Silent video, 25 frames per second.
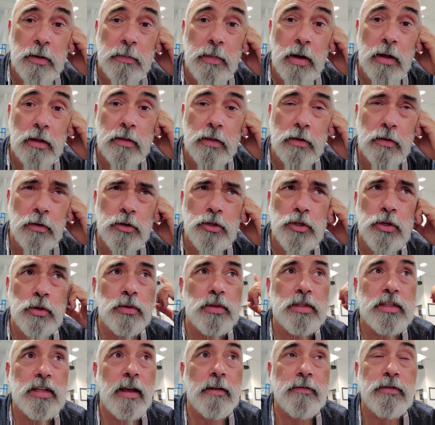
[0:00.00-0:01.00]
a month or
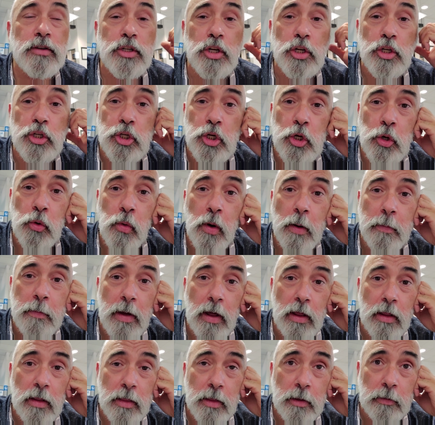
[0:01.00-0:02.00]
$272 a
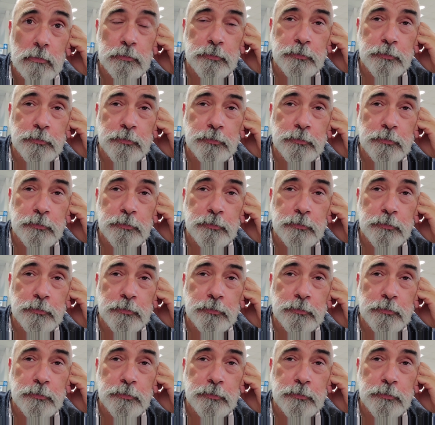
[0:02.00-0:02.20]
month.